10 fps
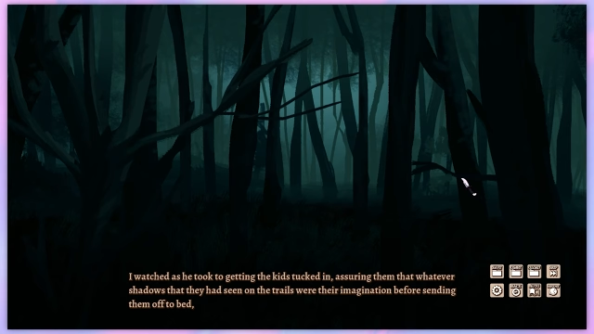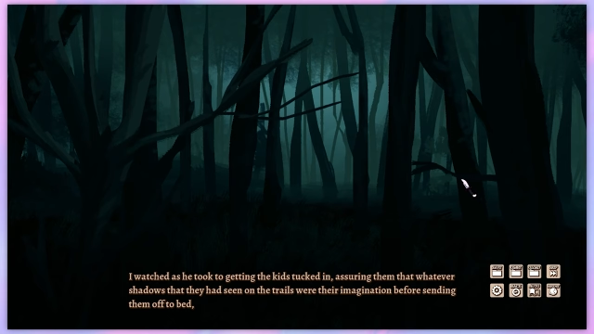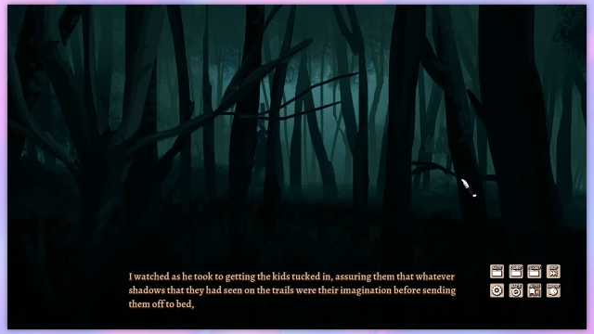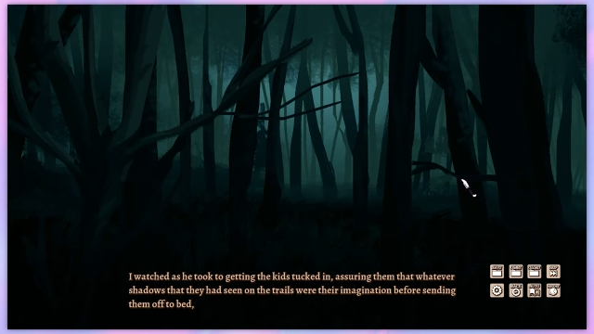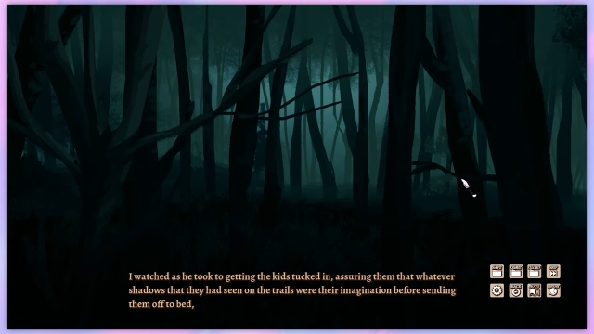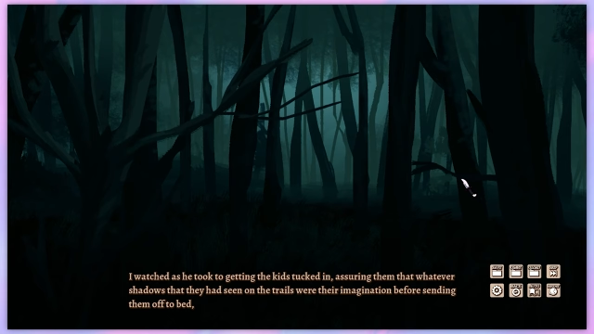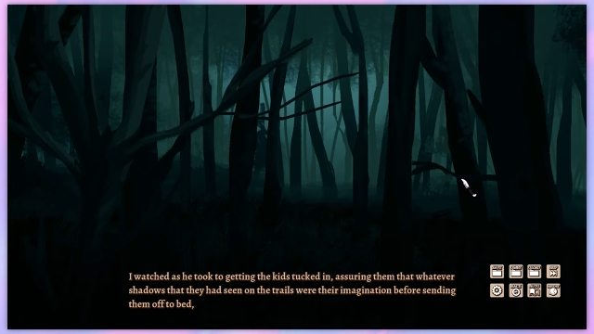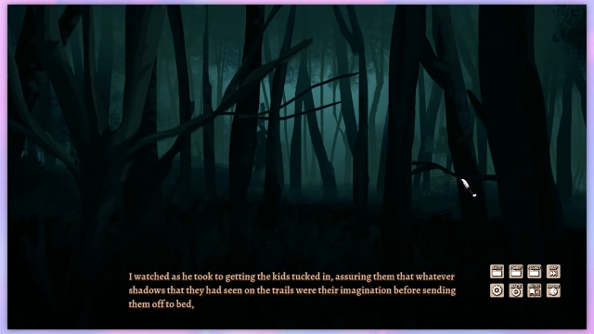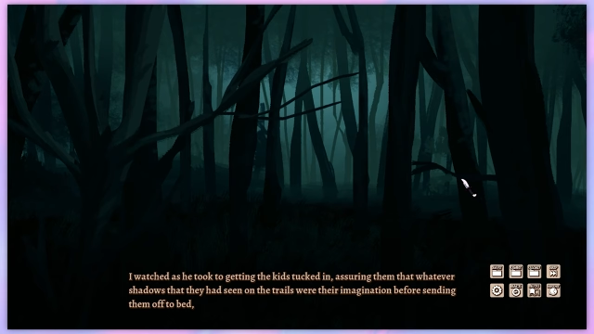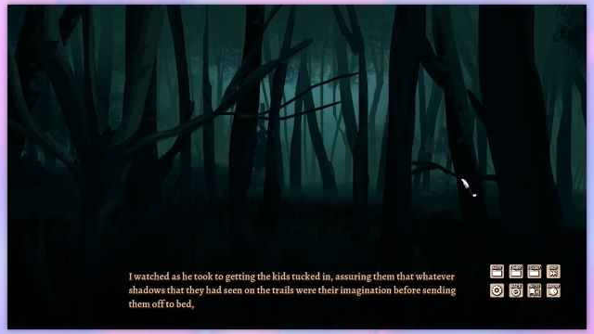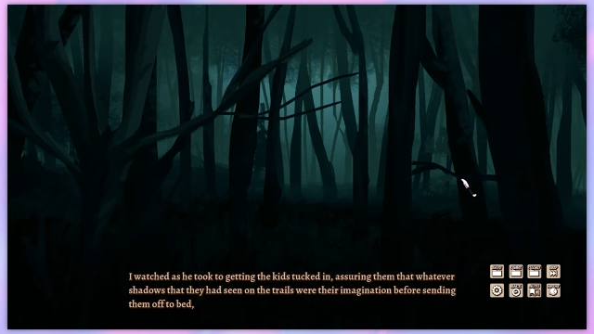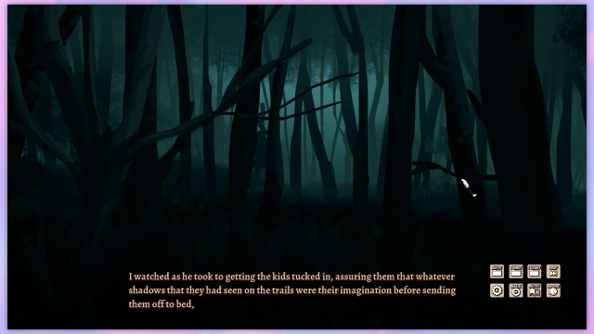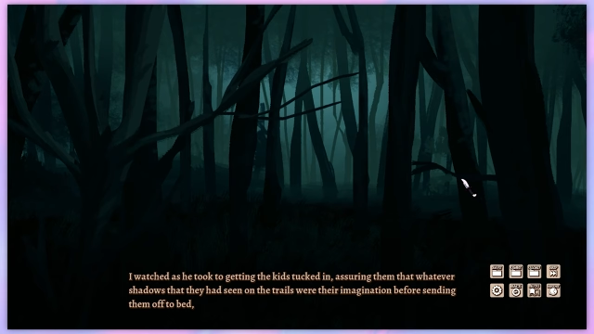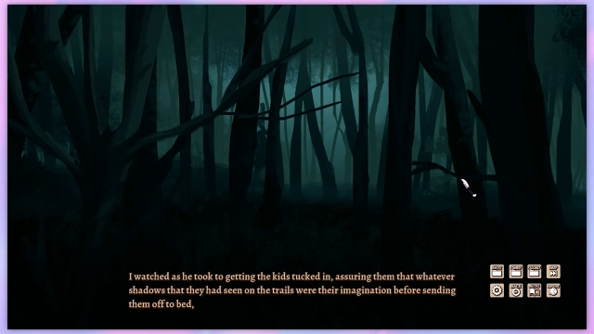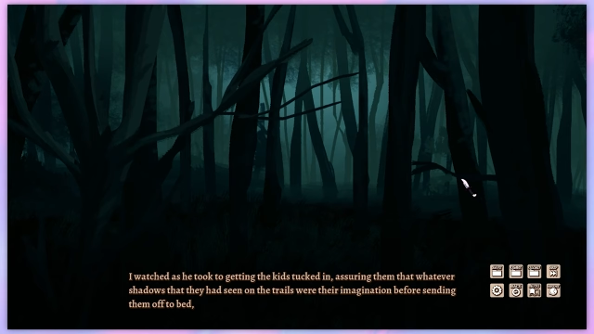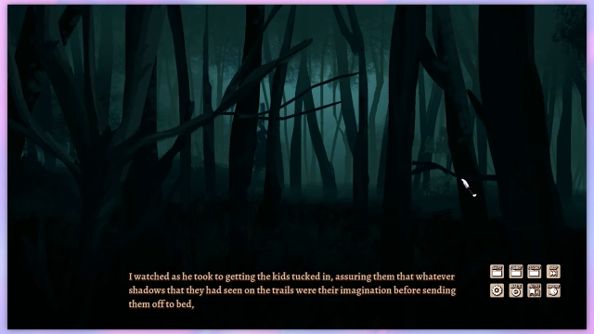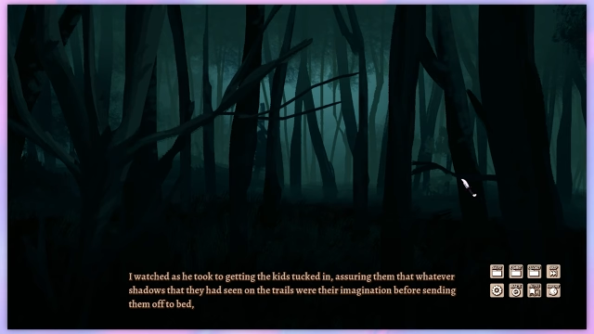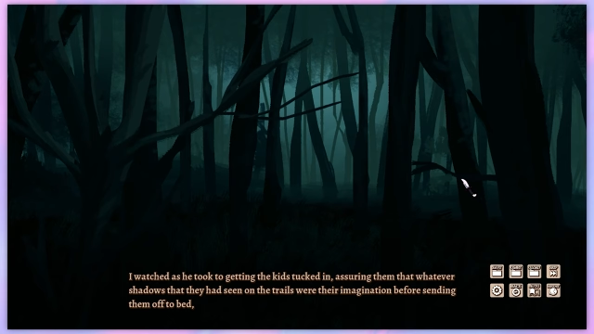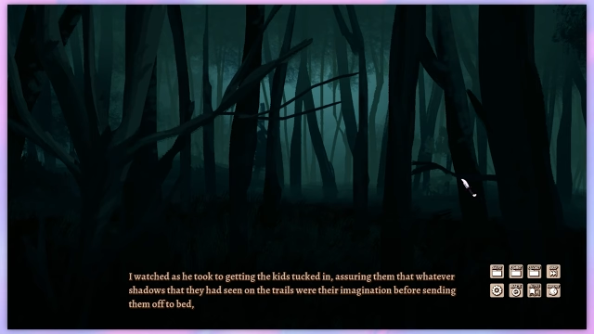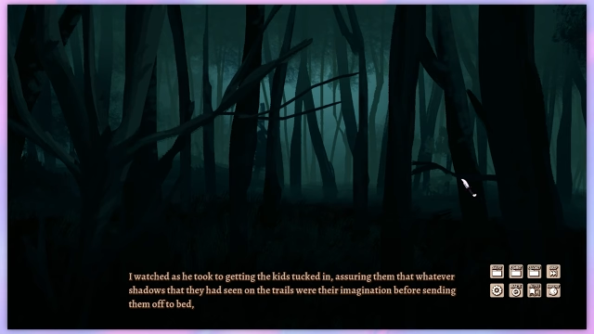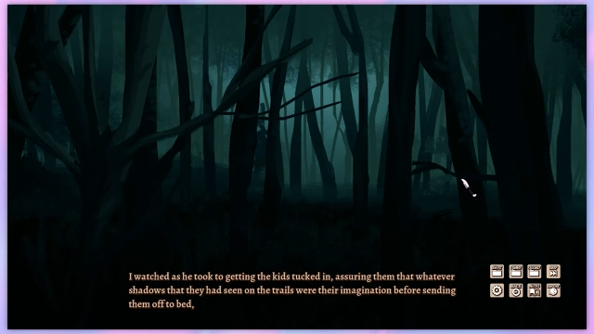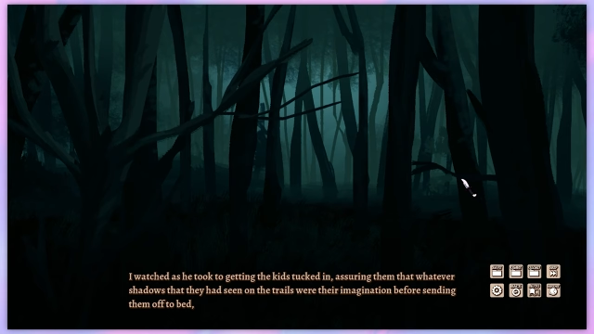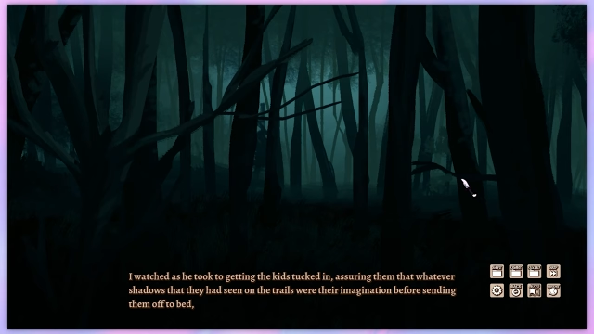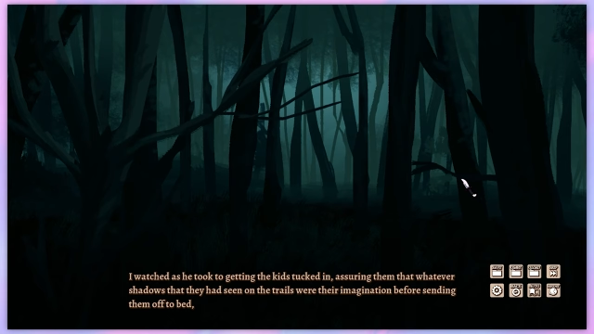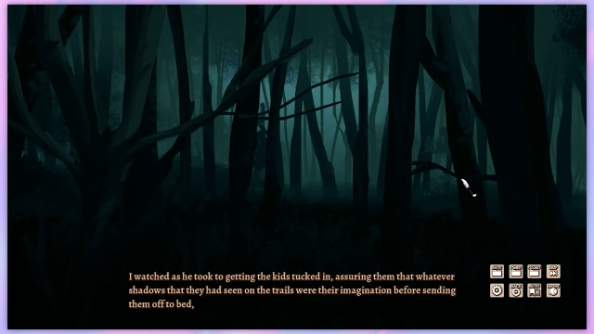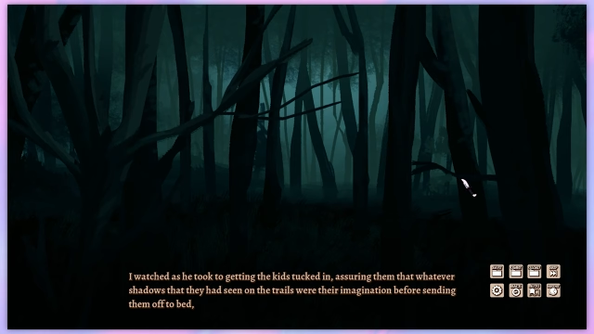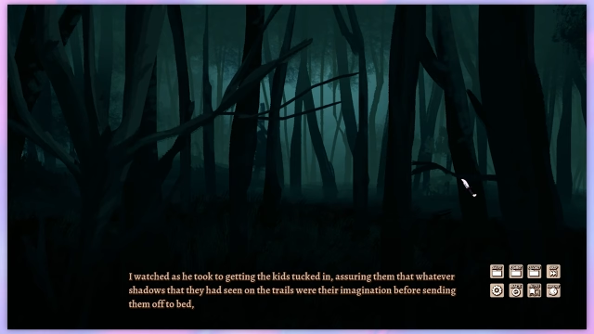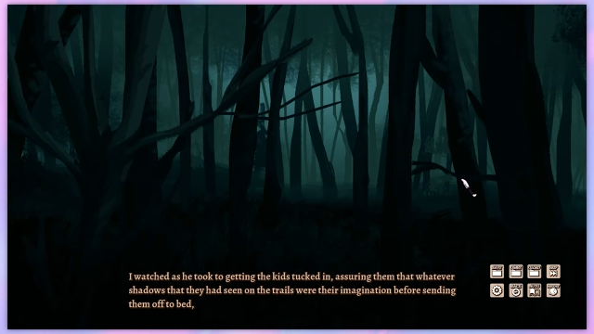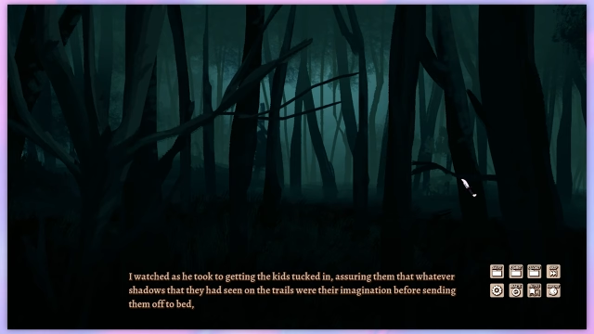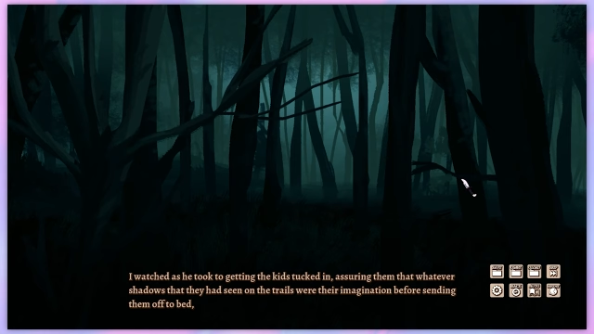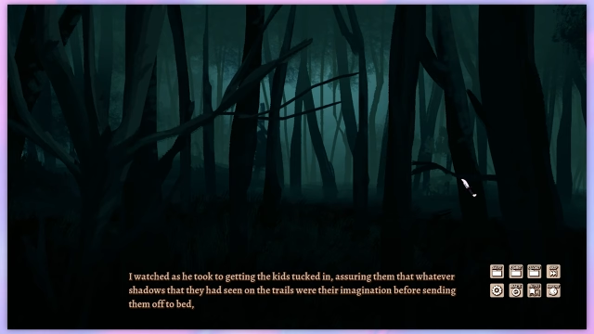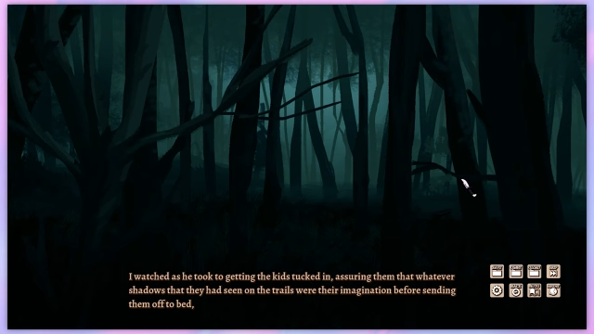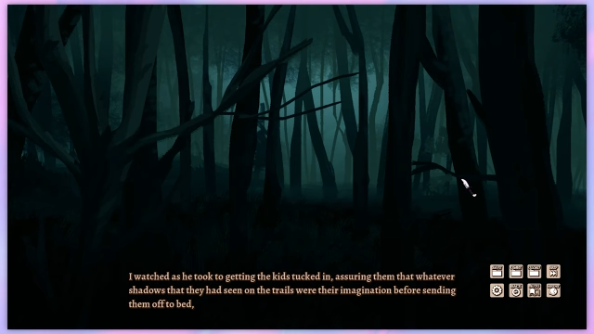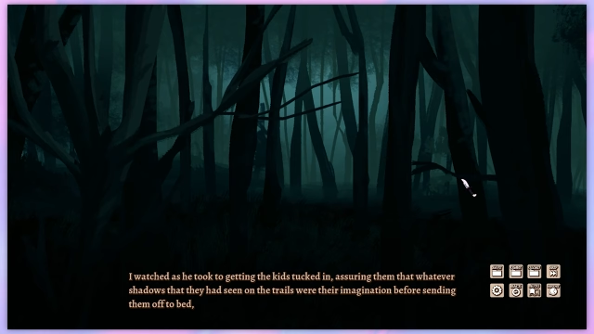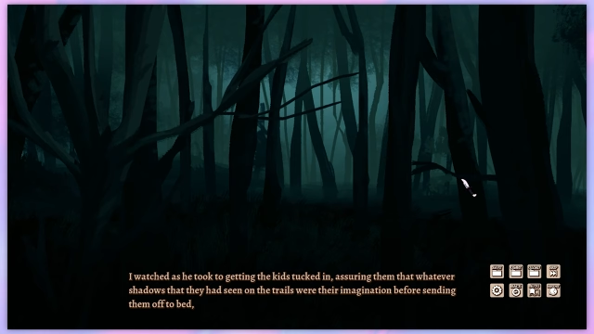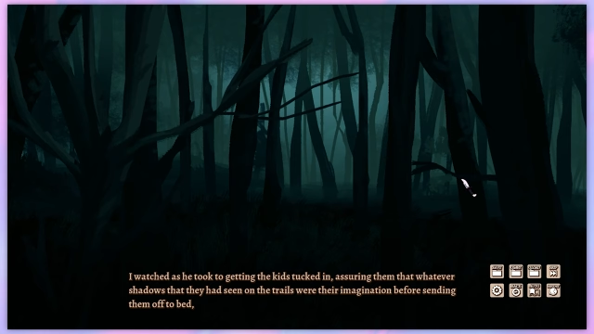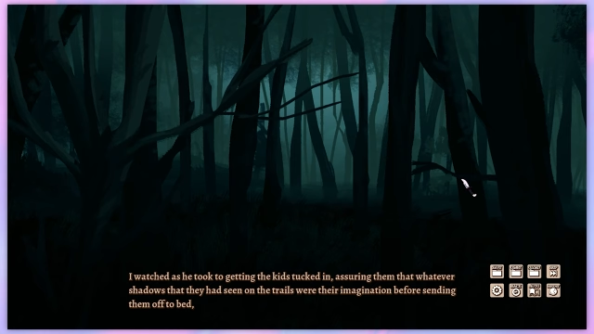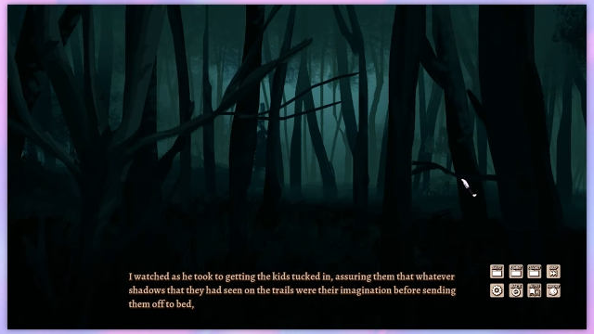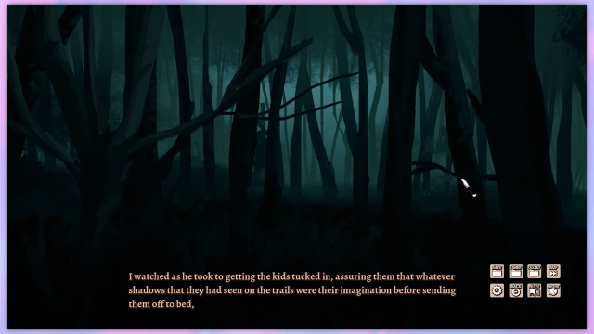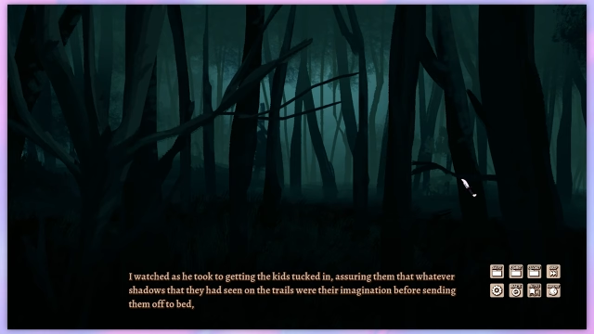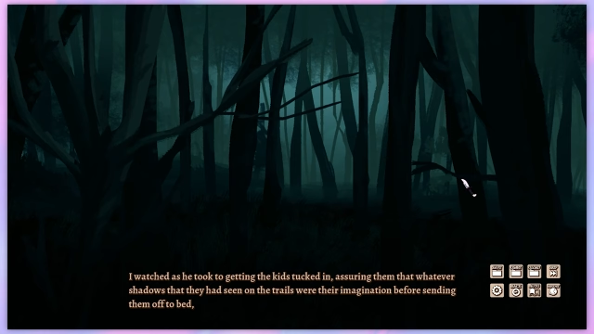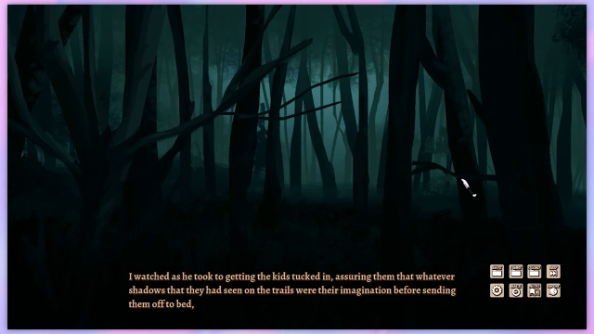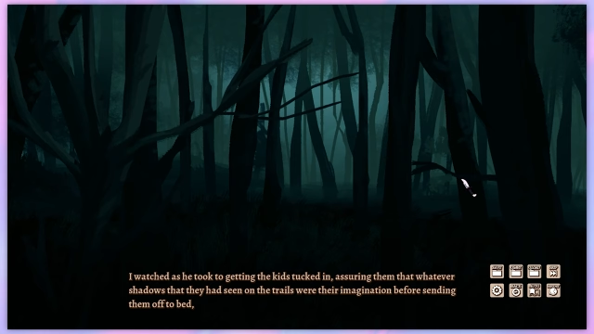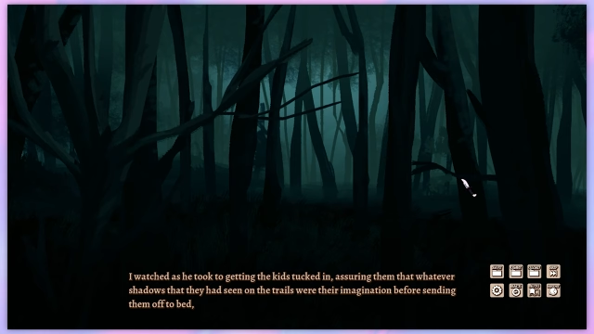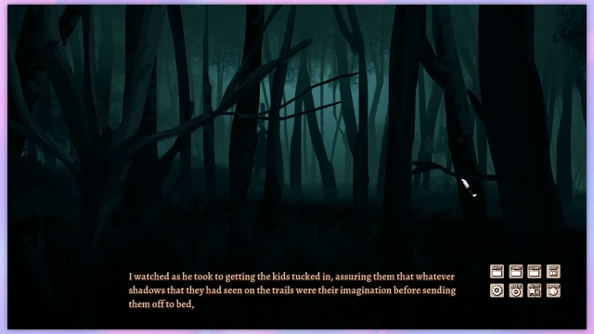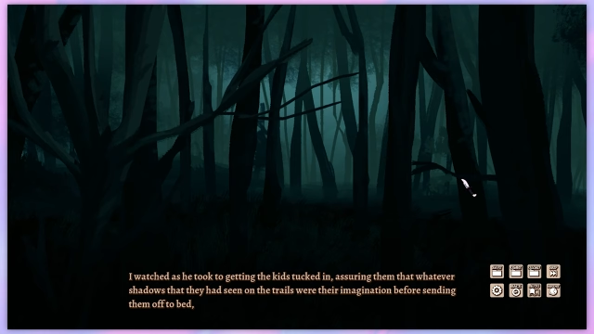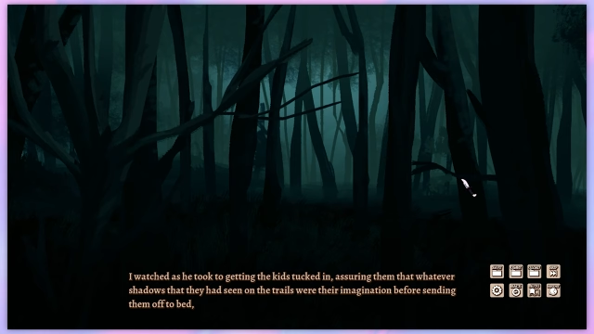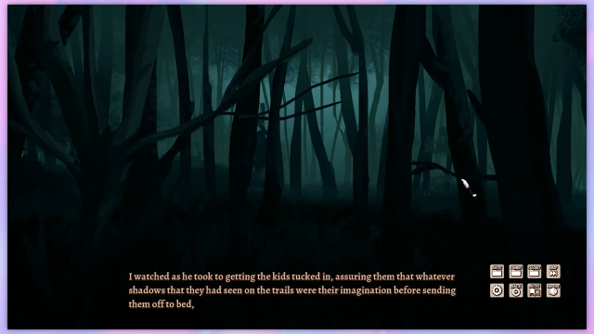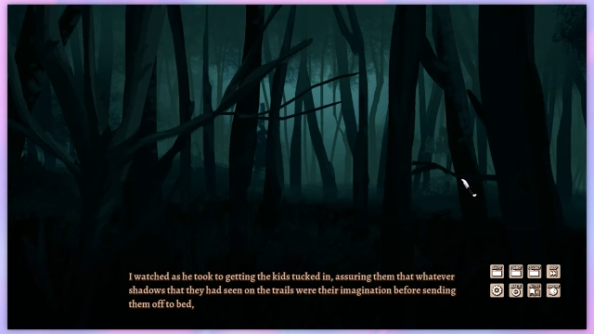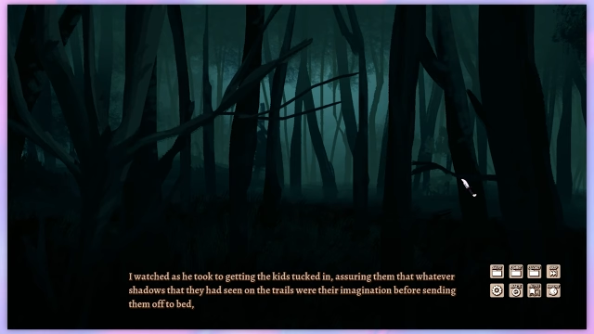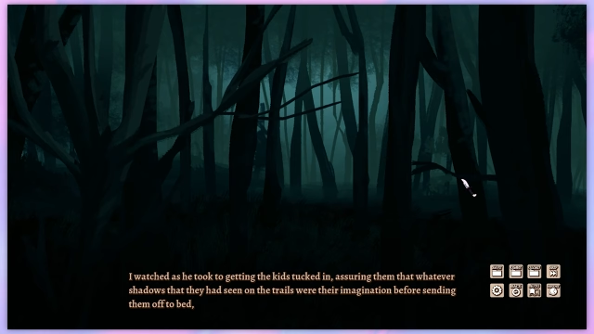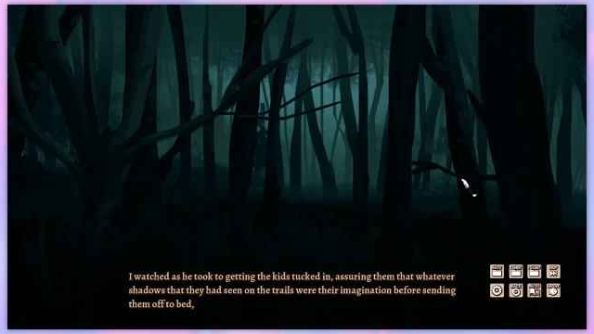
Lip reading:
No face is visible, so there are no lips to read.